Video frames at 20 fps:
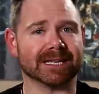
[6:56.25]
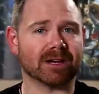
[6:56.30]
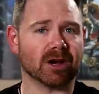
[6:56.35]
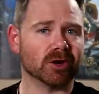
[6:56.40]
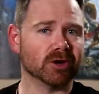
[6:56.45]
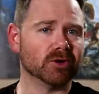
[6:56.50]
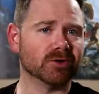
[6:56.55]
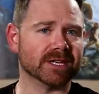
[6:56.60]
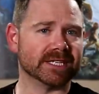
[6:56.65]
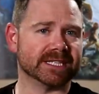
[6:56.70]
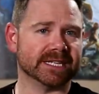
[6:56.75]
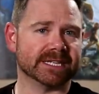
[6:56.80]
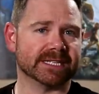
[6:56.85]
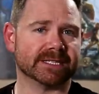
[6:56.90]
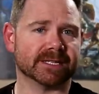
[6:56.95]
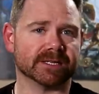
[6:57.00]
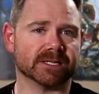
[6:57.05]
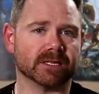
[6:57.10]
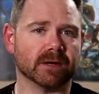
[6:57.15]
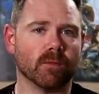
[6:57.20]
in our new disease
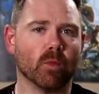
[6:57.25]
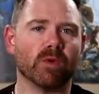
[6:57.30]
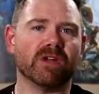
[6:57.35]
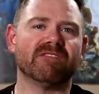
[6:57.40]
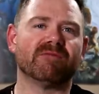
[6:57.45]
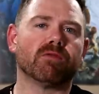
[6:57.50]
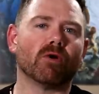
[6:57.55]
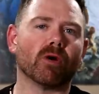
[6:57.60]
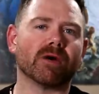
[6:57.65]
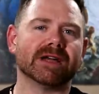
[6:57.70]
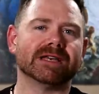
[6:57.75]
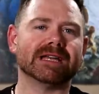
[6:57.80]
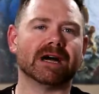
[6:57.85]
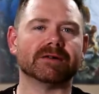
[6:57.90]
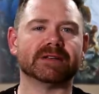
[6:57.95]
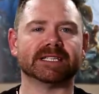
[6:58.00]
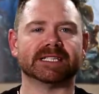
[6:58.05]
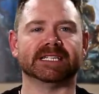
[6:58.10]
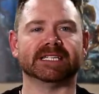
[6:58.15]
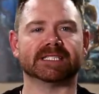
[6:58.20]
system, we've broken
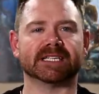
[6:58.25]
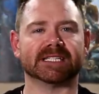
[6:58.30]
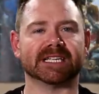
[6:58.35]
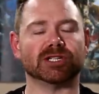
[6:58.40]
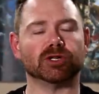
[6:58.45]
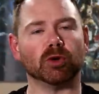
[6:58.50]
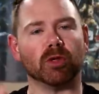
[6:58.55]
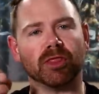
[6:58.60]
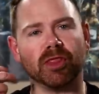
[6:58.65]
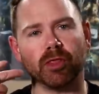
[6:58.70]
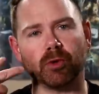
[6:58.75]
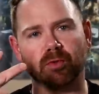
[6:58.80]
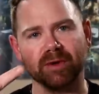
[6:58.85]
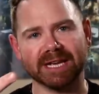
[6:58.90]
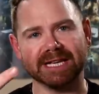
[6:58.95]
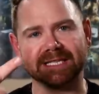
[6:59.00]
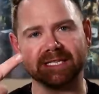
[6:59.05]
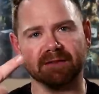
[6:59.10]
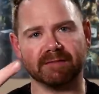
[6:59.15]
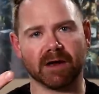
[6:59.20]
down diseases into
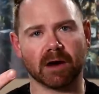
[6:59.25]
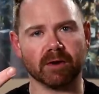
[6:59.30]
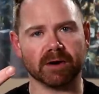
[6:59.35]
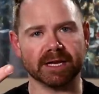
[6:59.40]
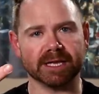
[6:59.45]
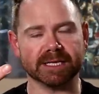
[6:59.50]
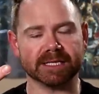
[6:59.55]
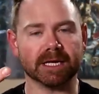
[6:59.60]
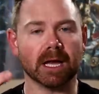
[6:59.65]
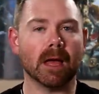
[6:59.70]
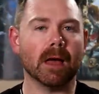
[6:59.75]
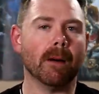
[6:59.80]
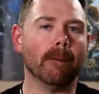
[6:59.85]
three severities,